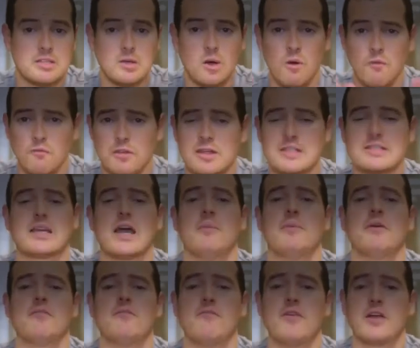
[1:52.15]
So hopefully it's
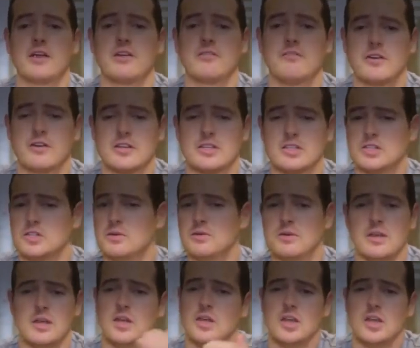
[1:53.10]
coming very, very soon.